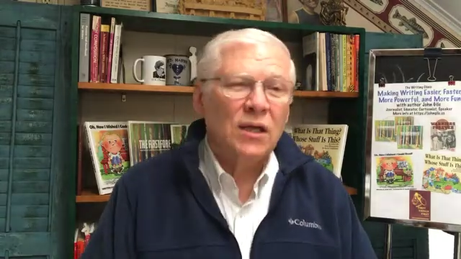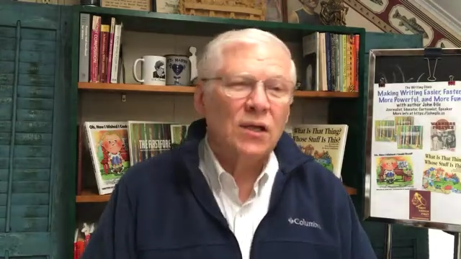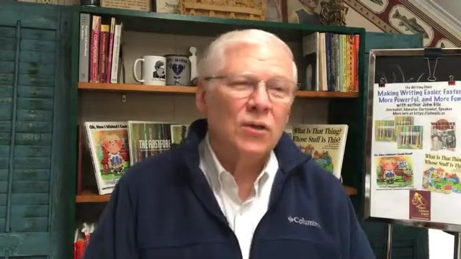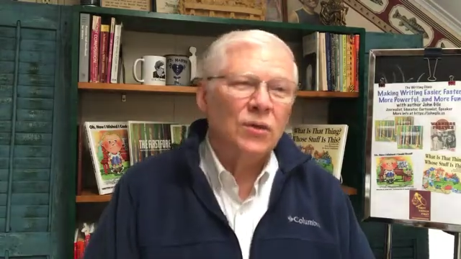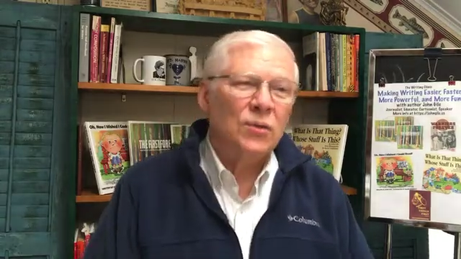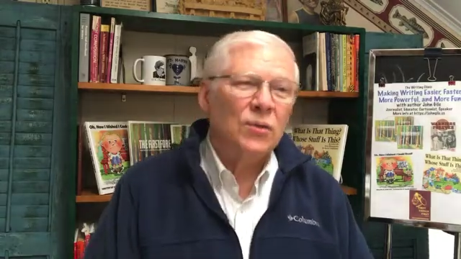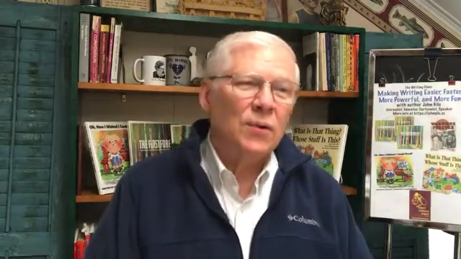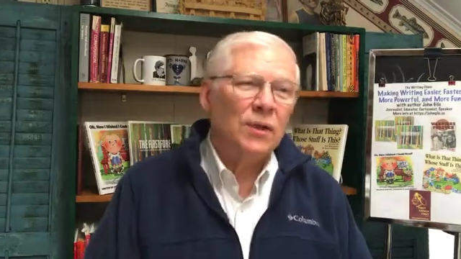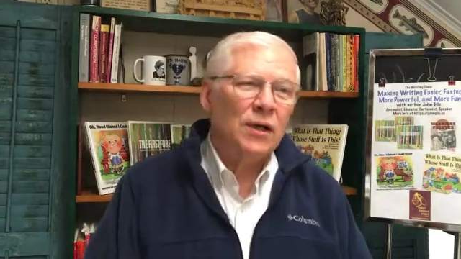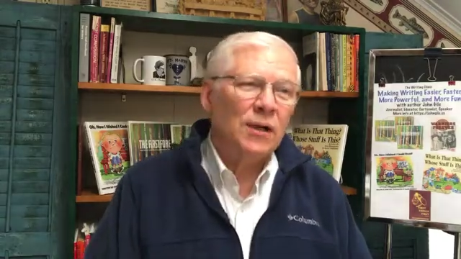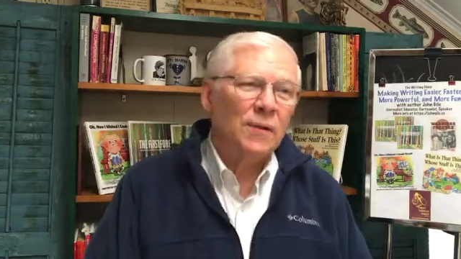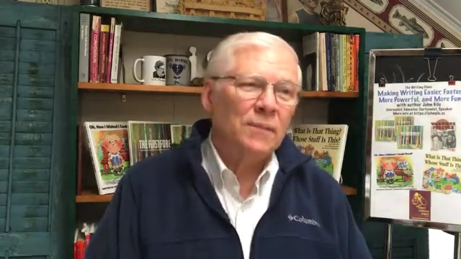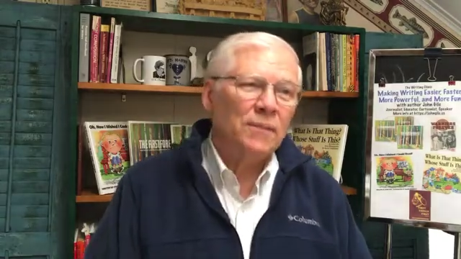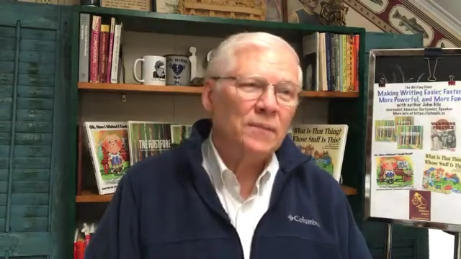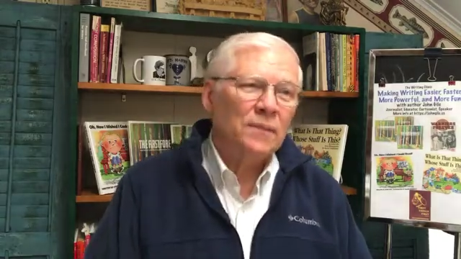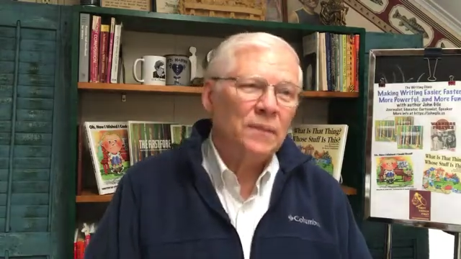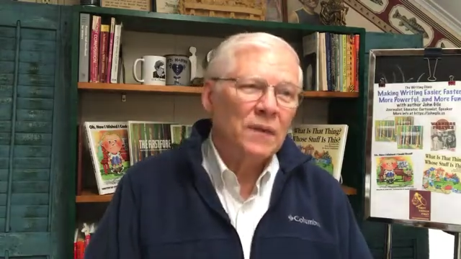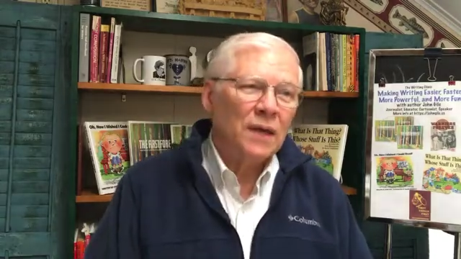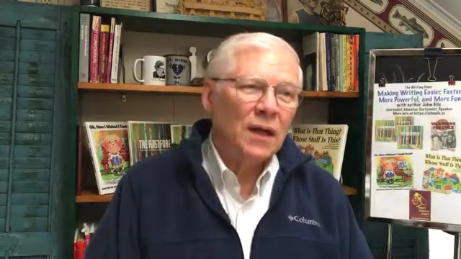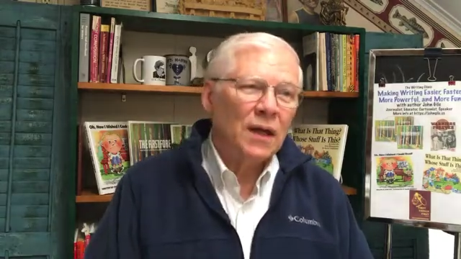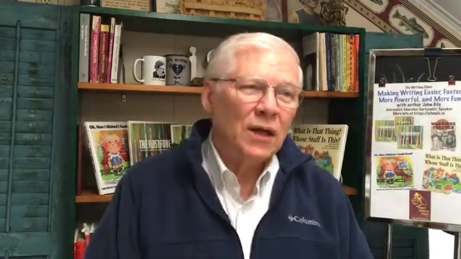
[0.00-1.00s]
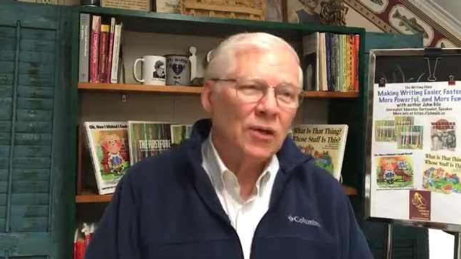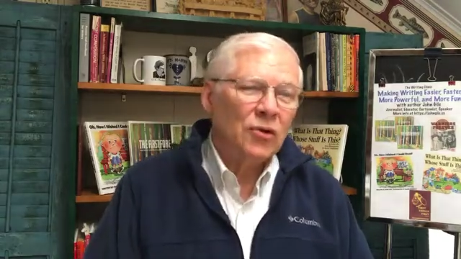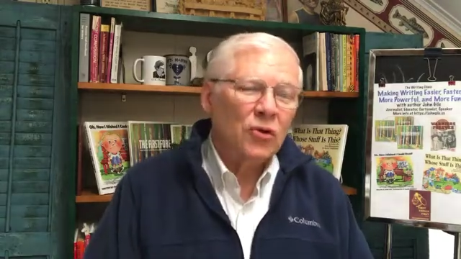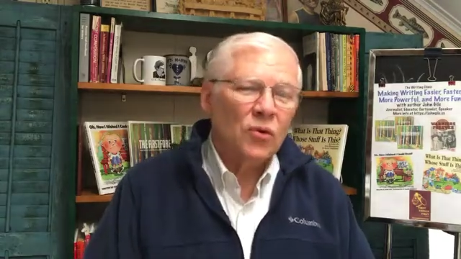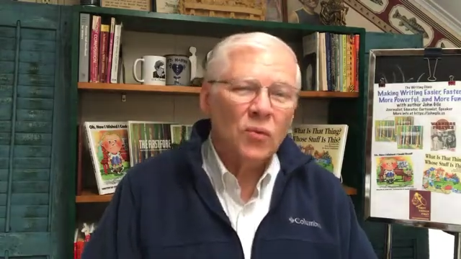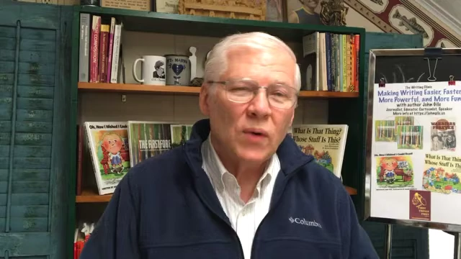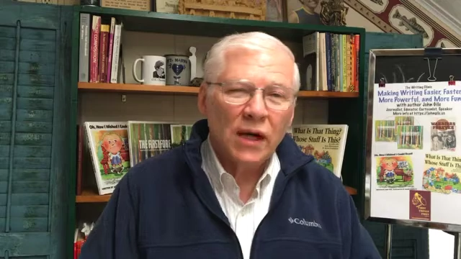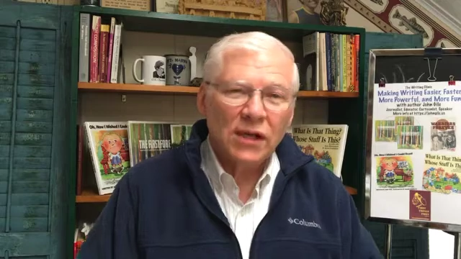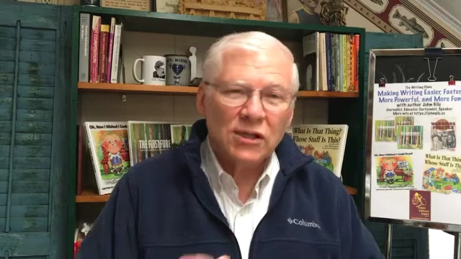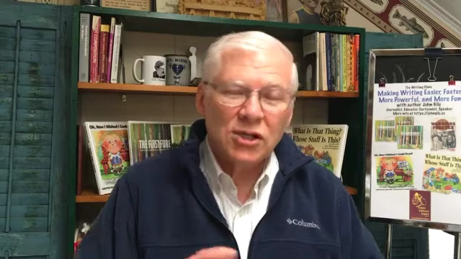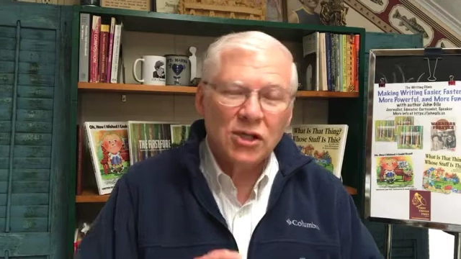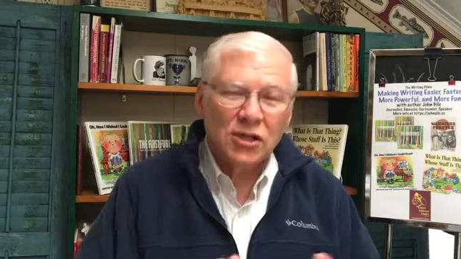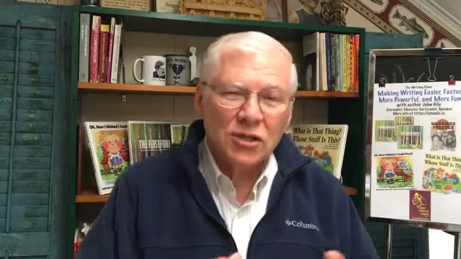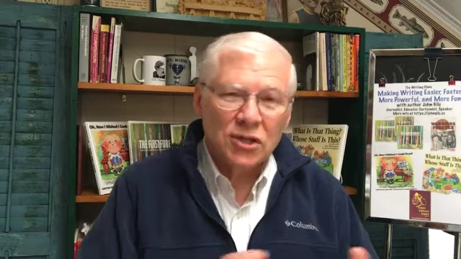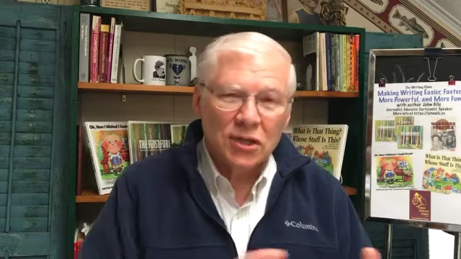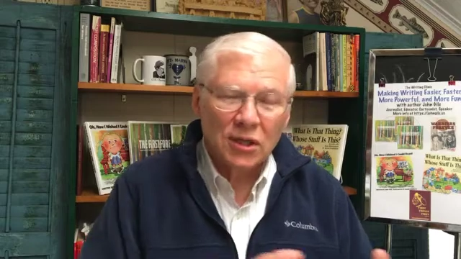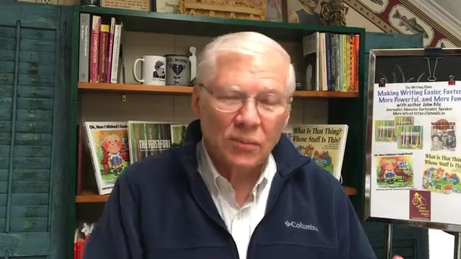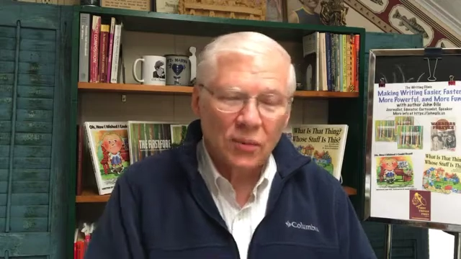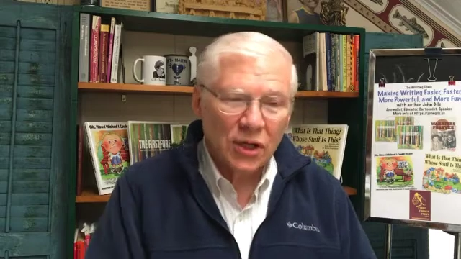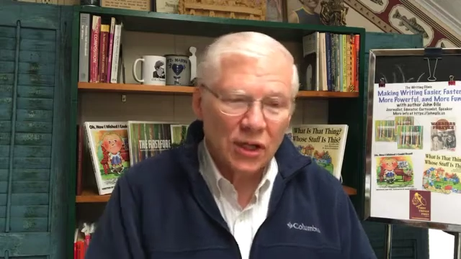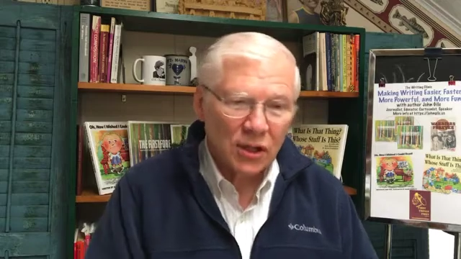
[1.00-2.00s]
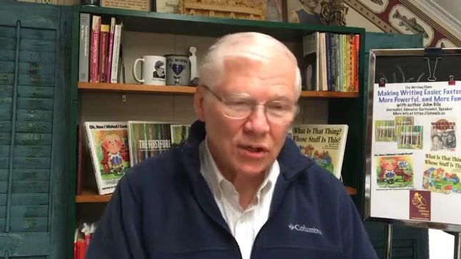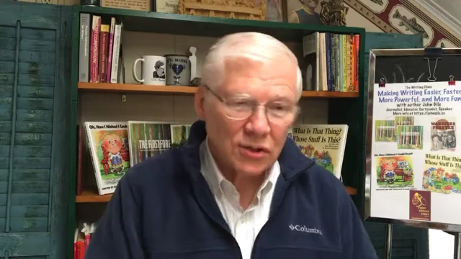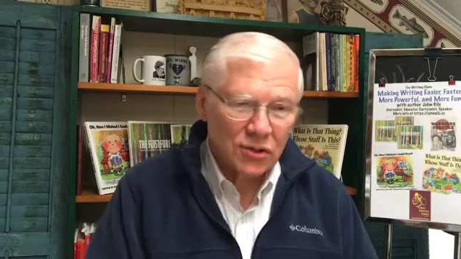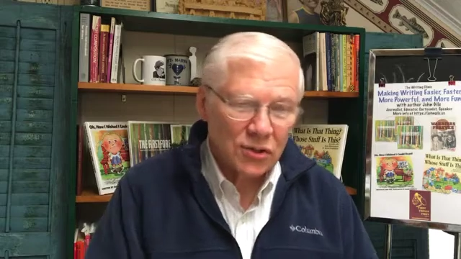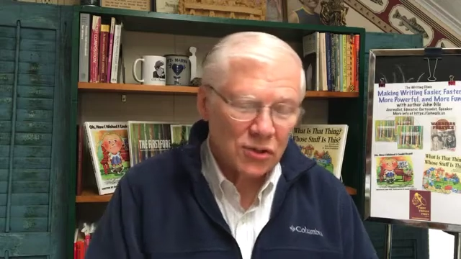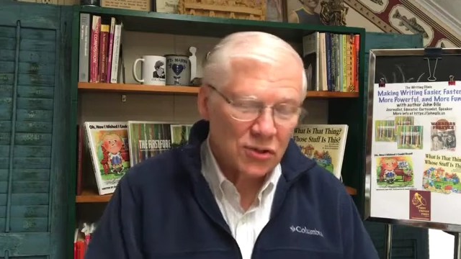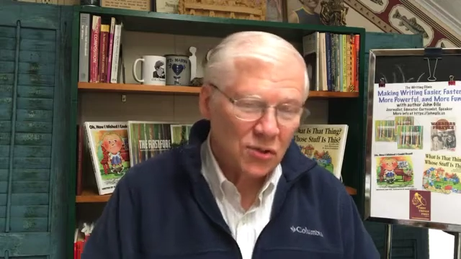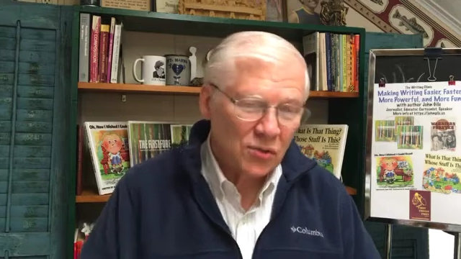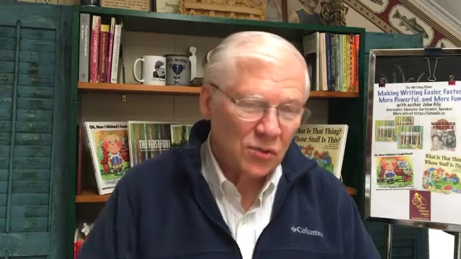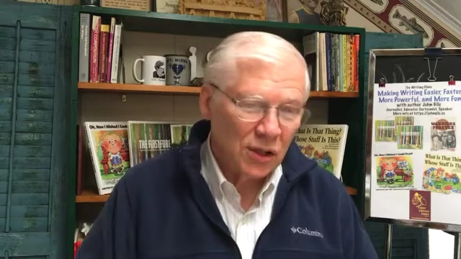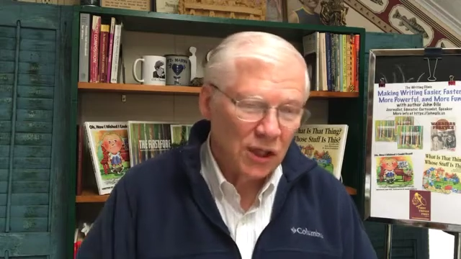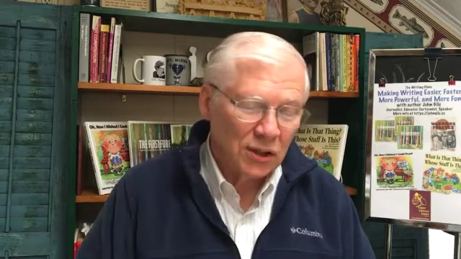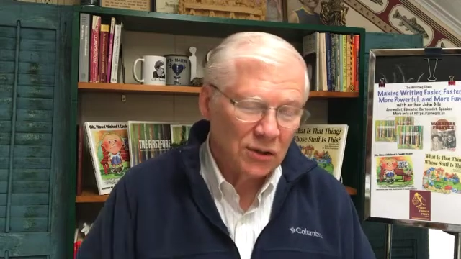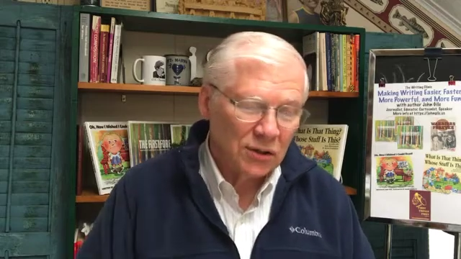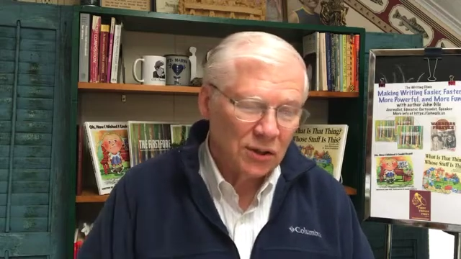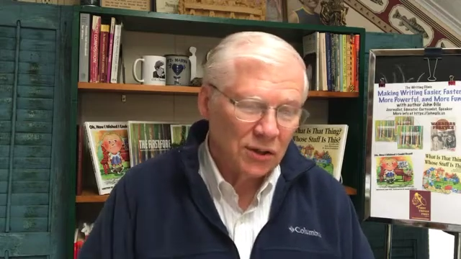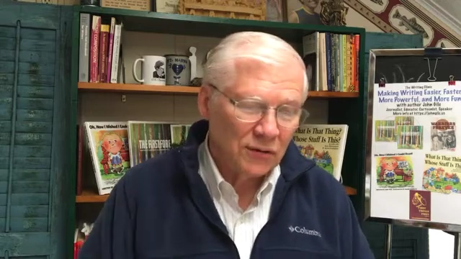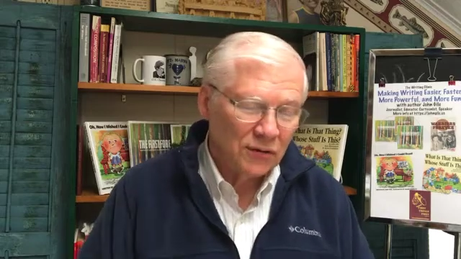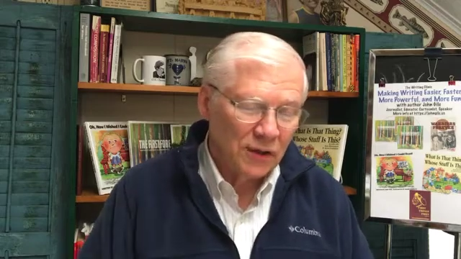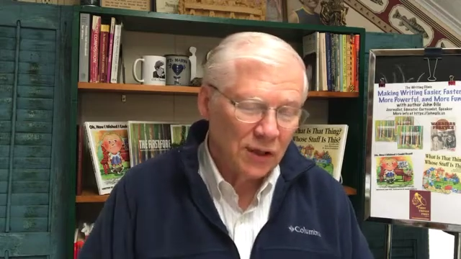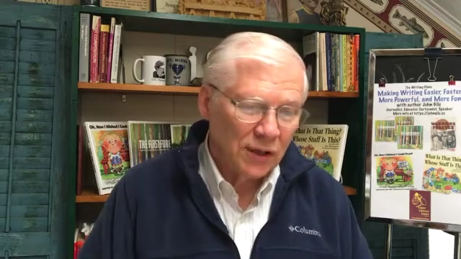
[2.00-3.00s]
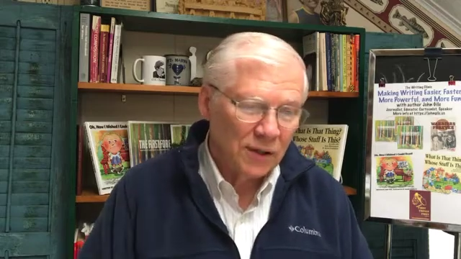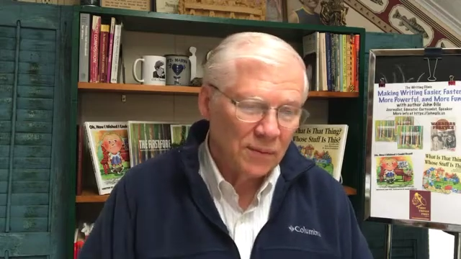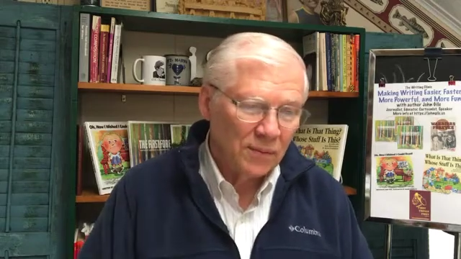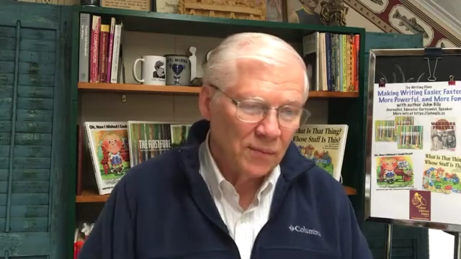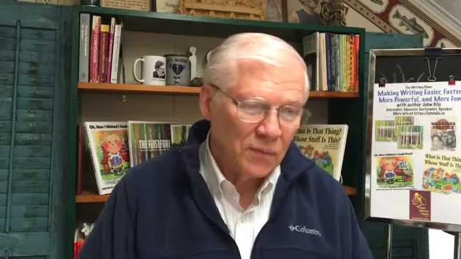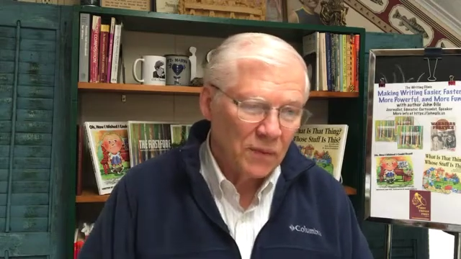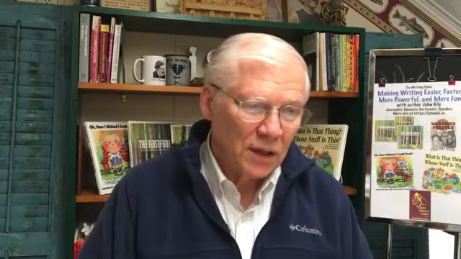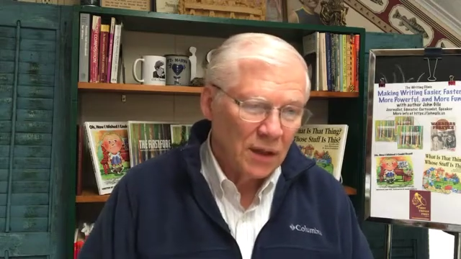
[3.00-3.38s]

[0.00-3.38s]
you're watching someone else's creativity,